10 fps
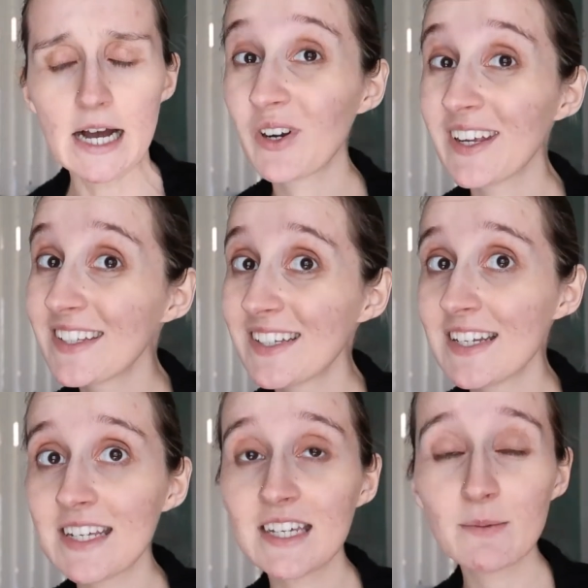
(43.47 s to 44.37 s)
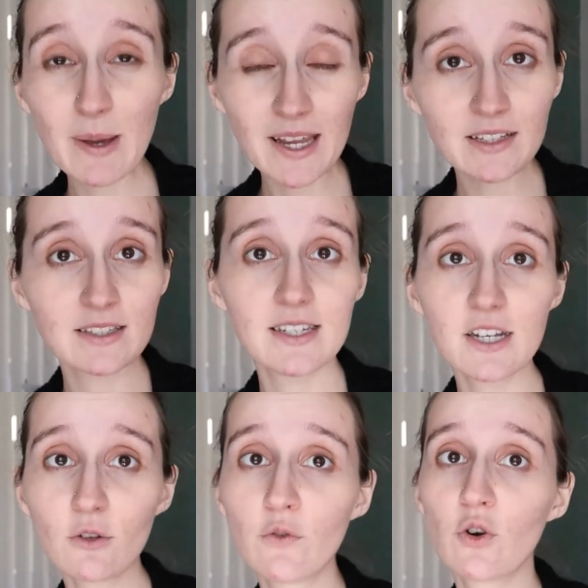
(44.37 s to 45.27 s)
There is an Ebates
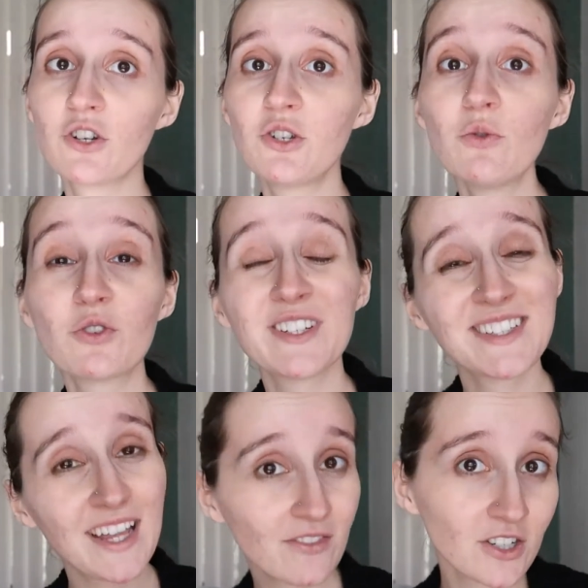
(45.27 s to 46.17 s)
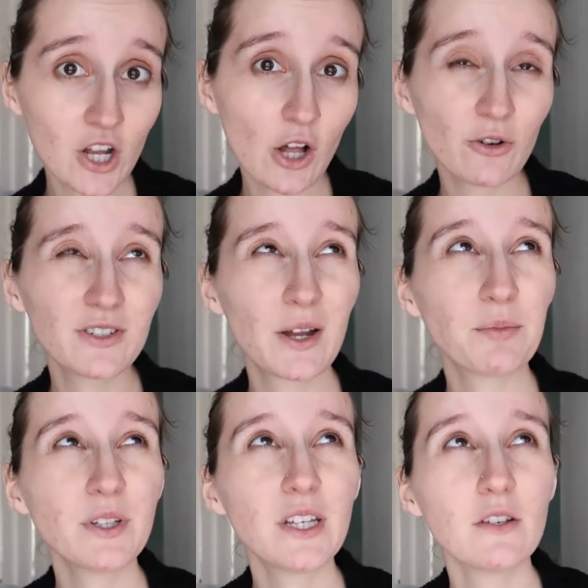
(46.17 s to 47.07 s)
deal for 2 for $7 and I
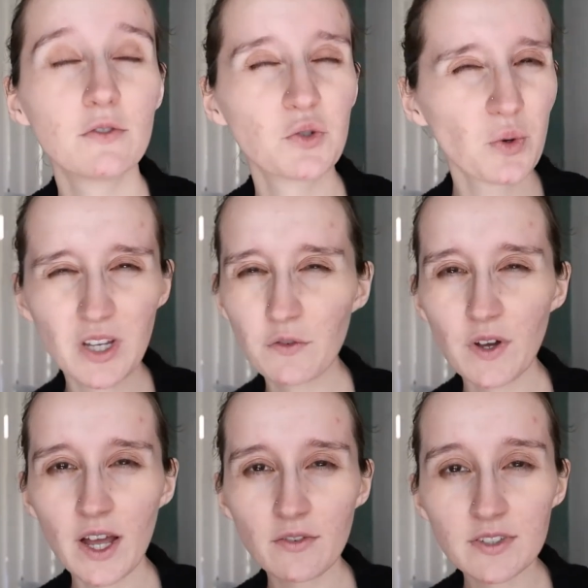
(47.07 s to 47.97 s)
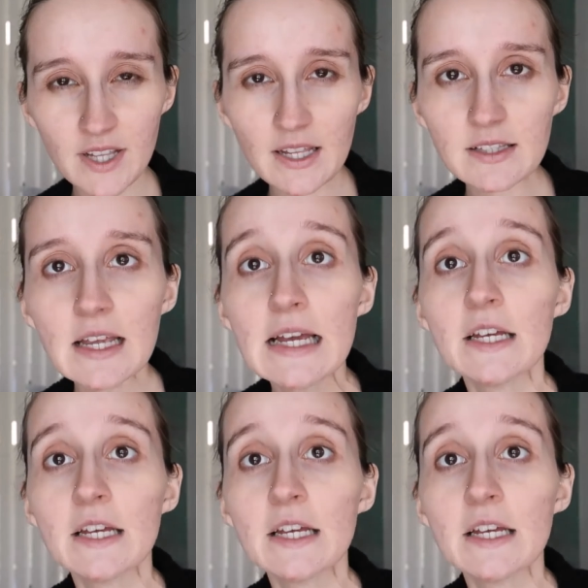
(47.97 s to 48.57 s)
believe 25 cents.